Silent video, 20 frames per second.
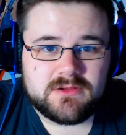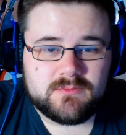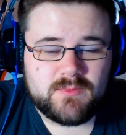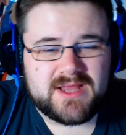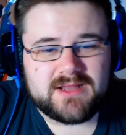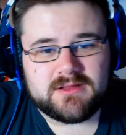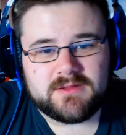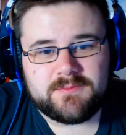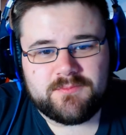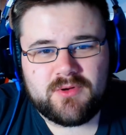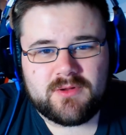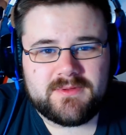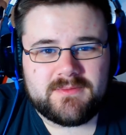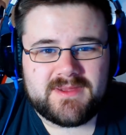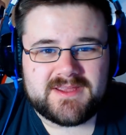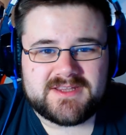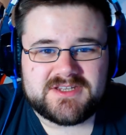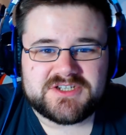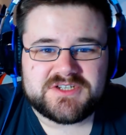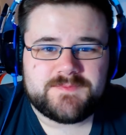Well, it probably
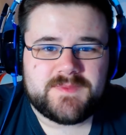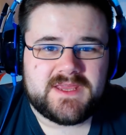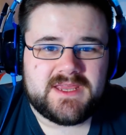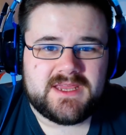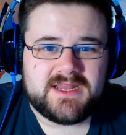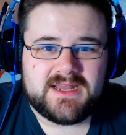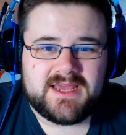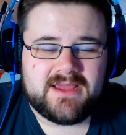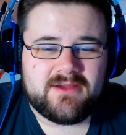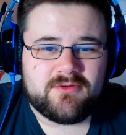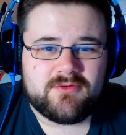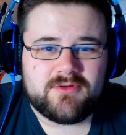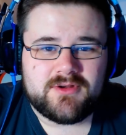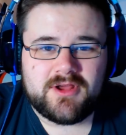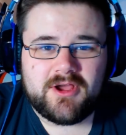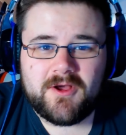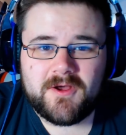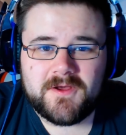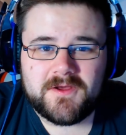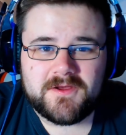might just be an hour and a
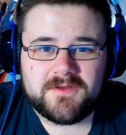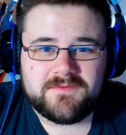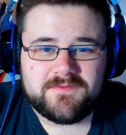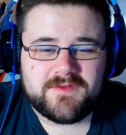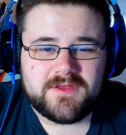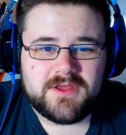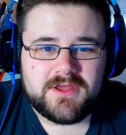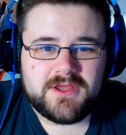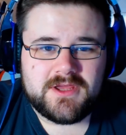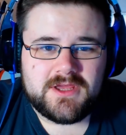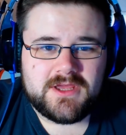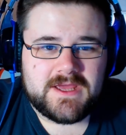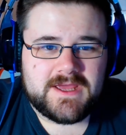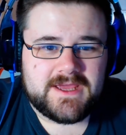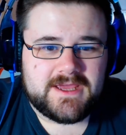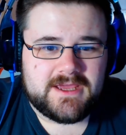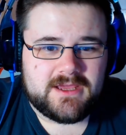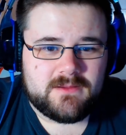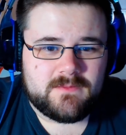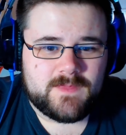half
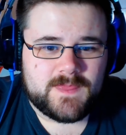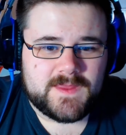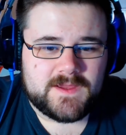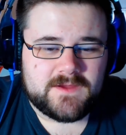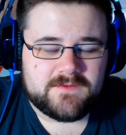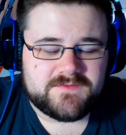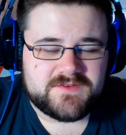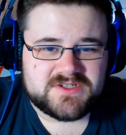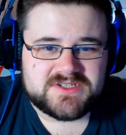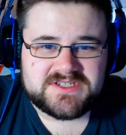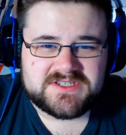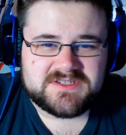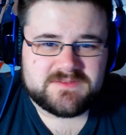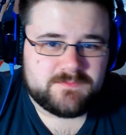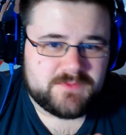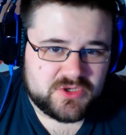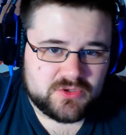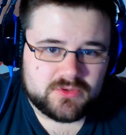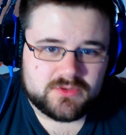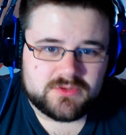of just
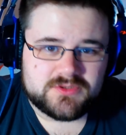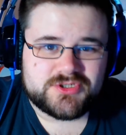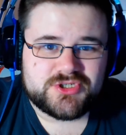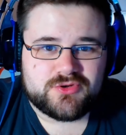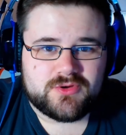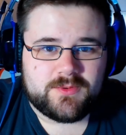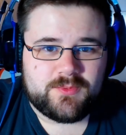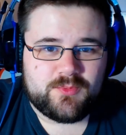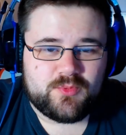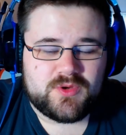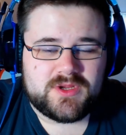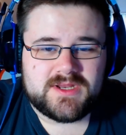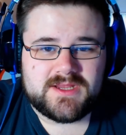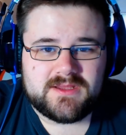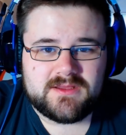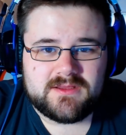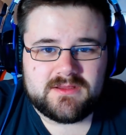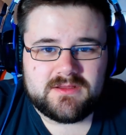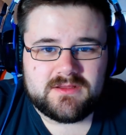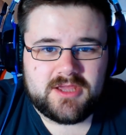pure script
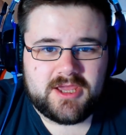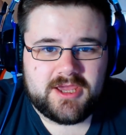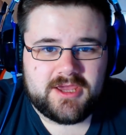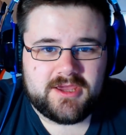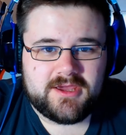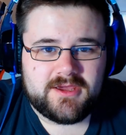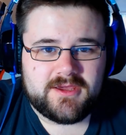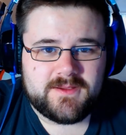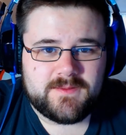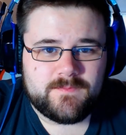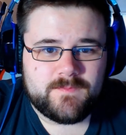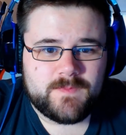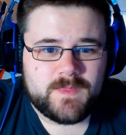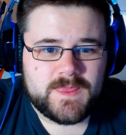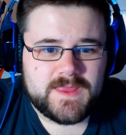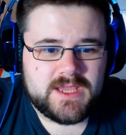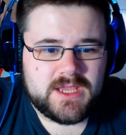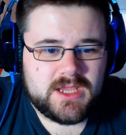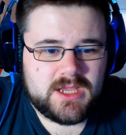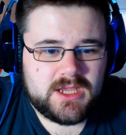reading. It's going
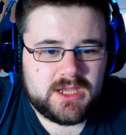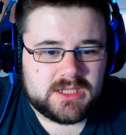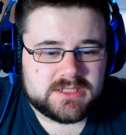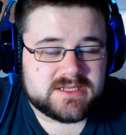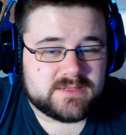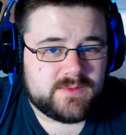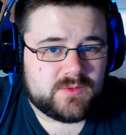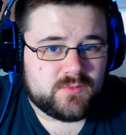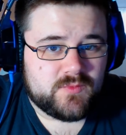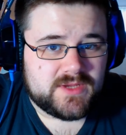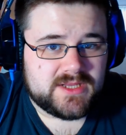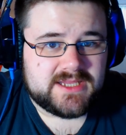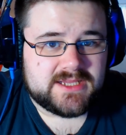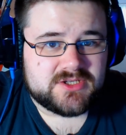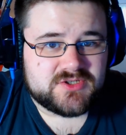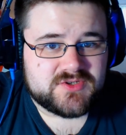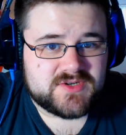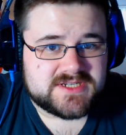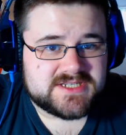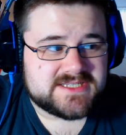to be really
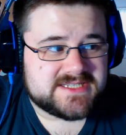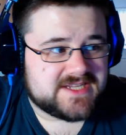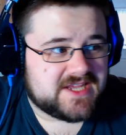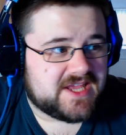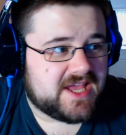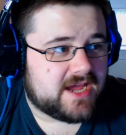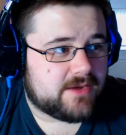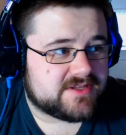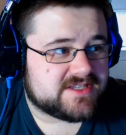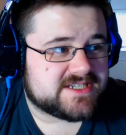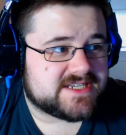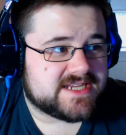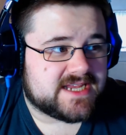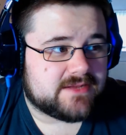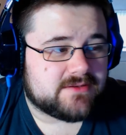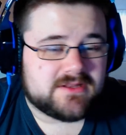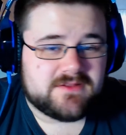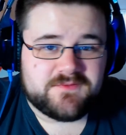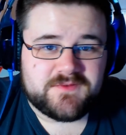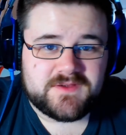interesting to see how it
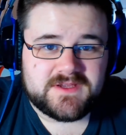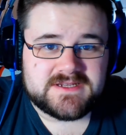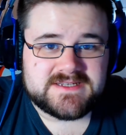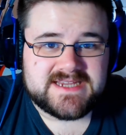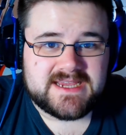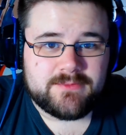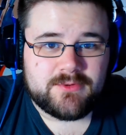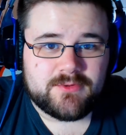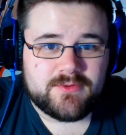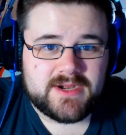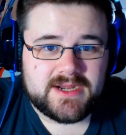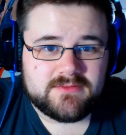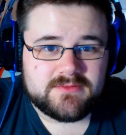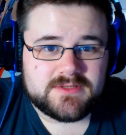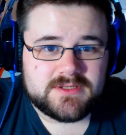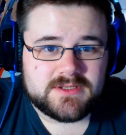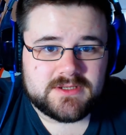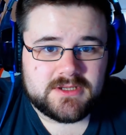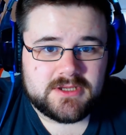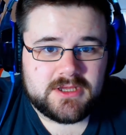sounded the first time around.
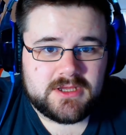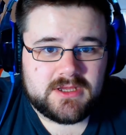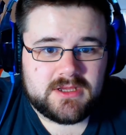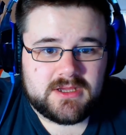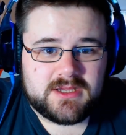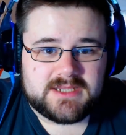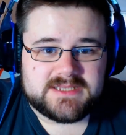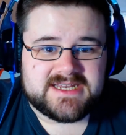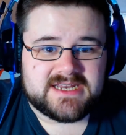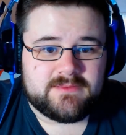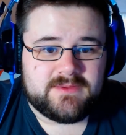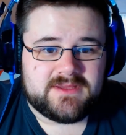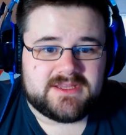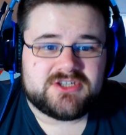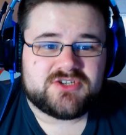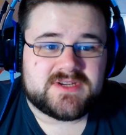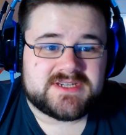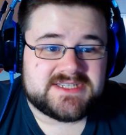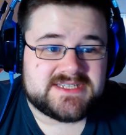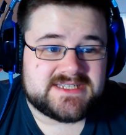It's going to be
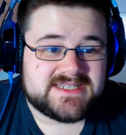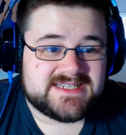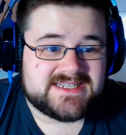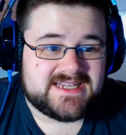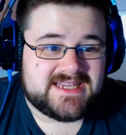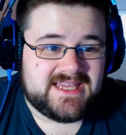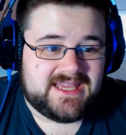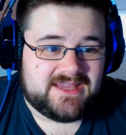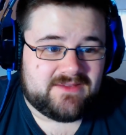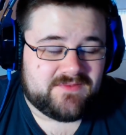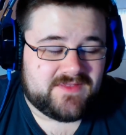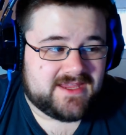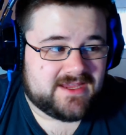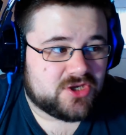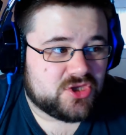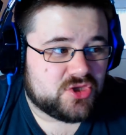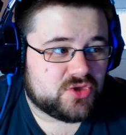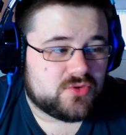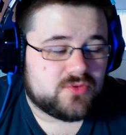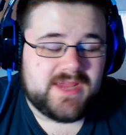interesting to see if they
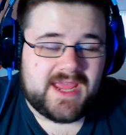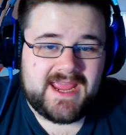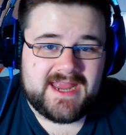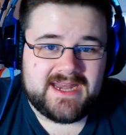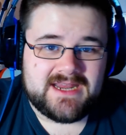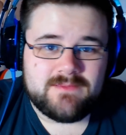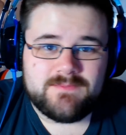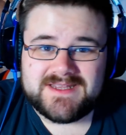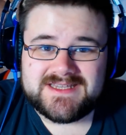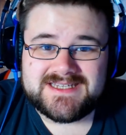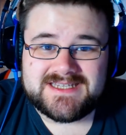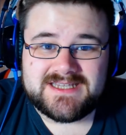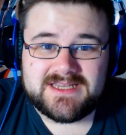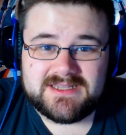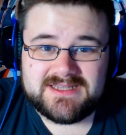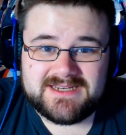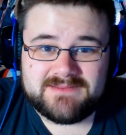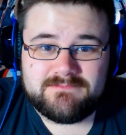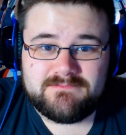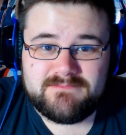include any bits that
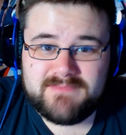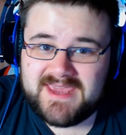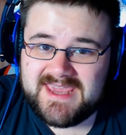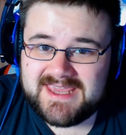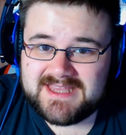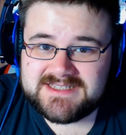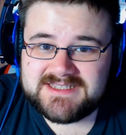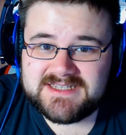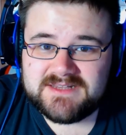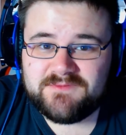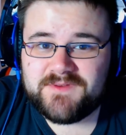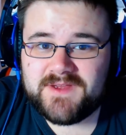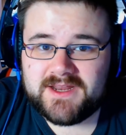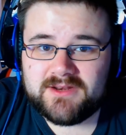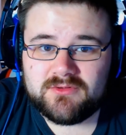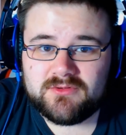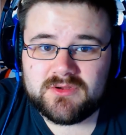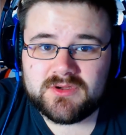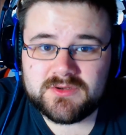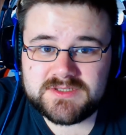didn't make it to the
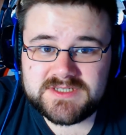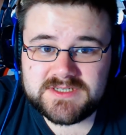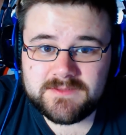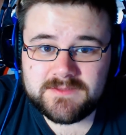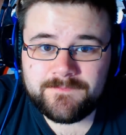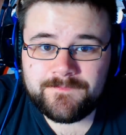final cut.